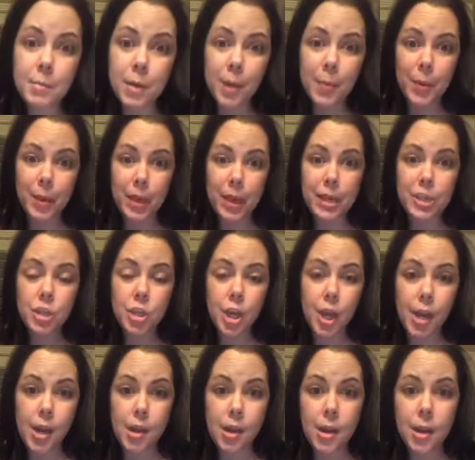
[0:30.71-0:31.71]

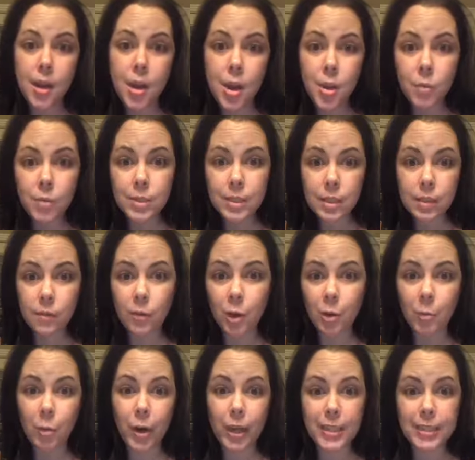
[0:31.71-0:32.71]
population was in the 4
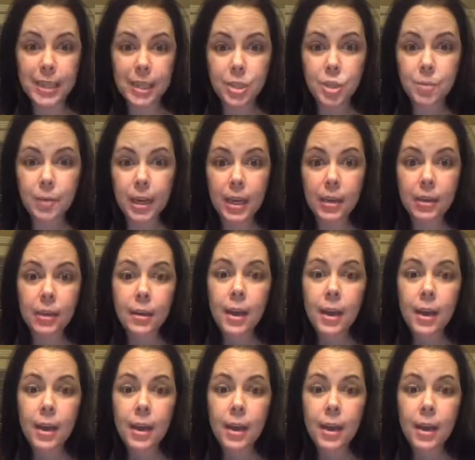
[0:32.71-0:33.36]
Points H-E-B.